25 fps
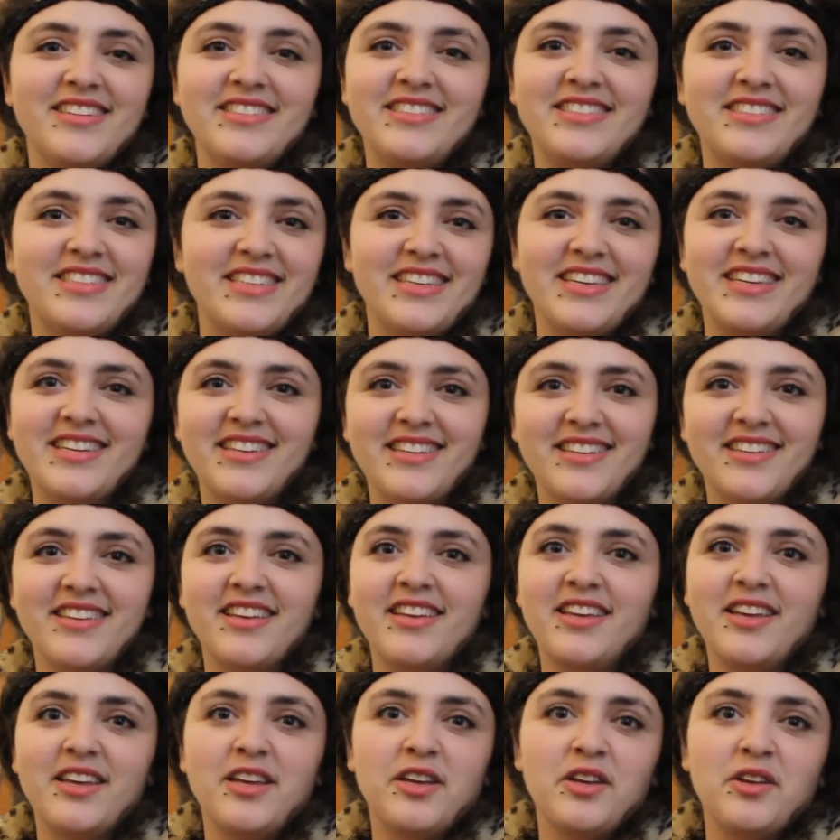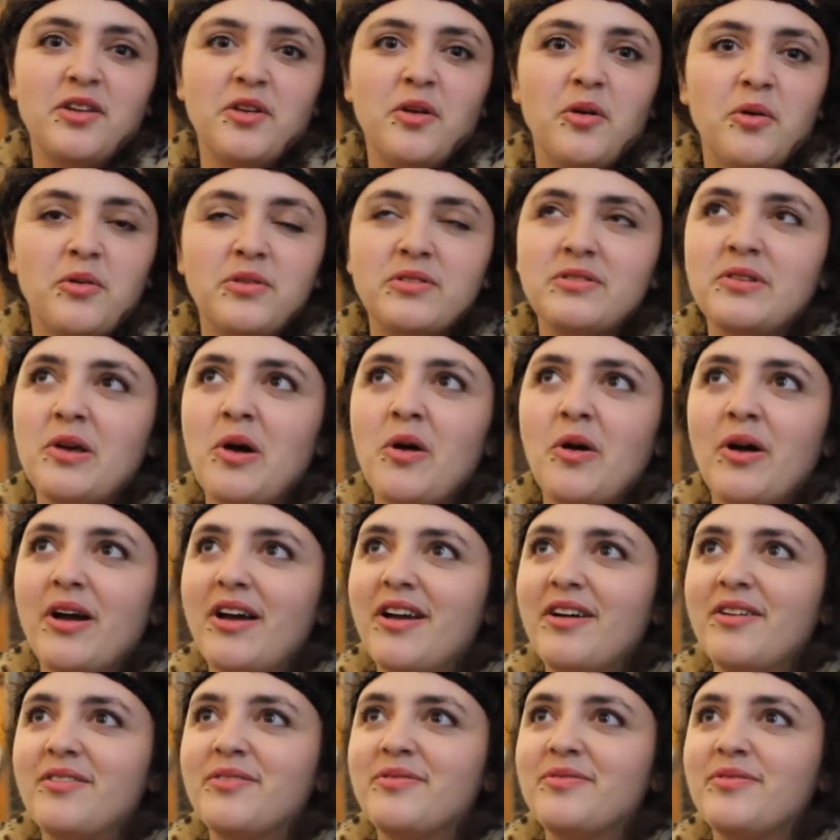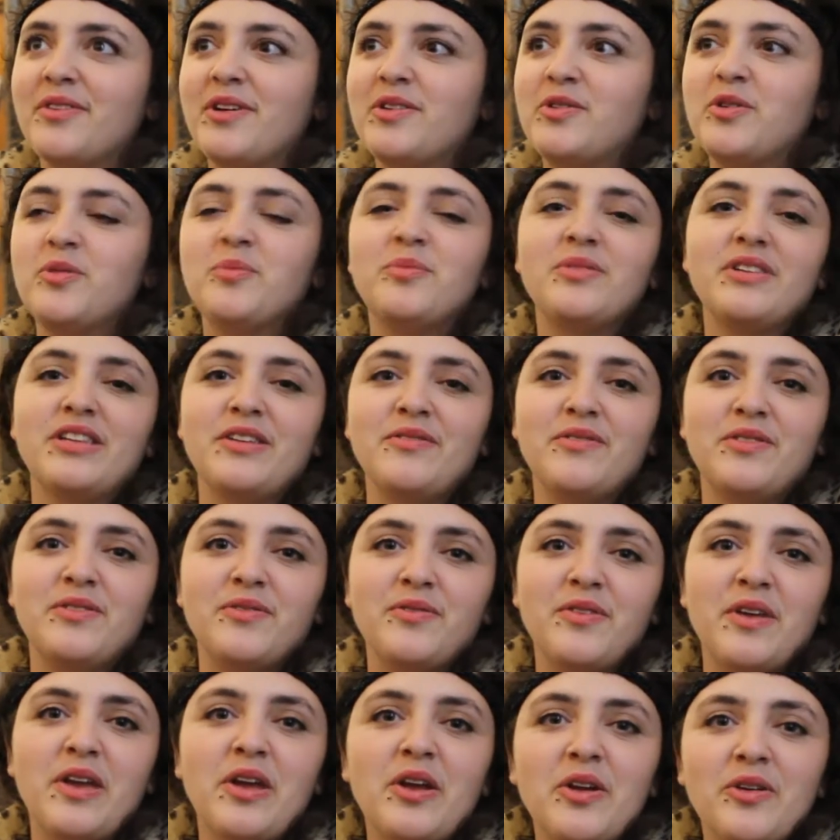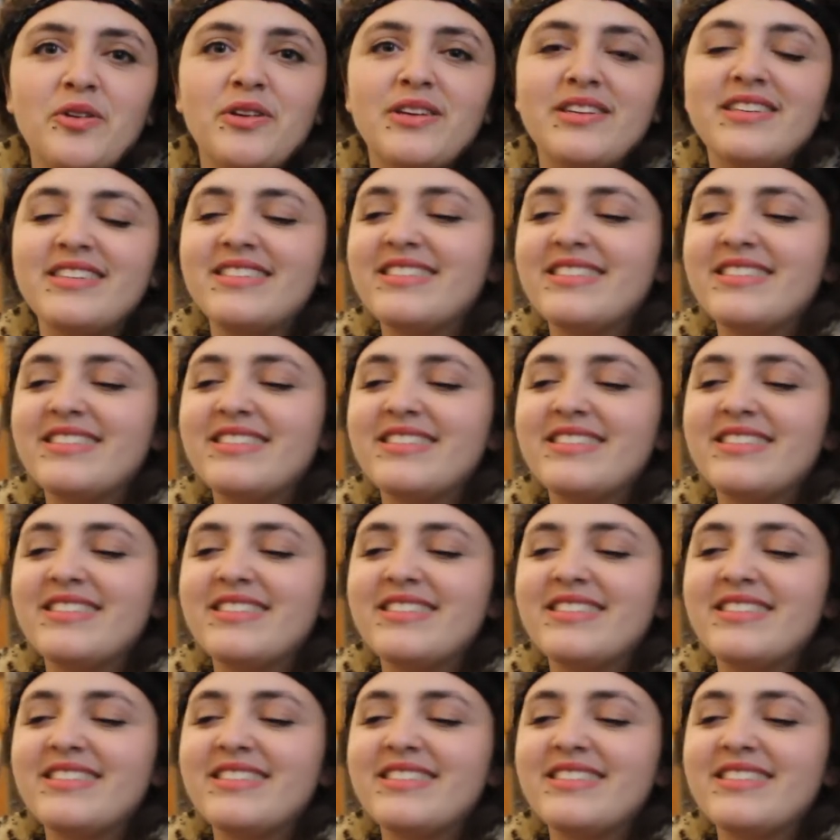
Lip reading: singing, a song I don't believe in fairies.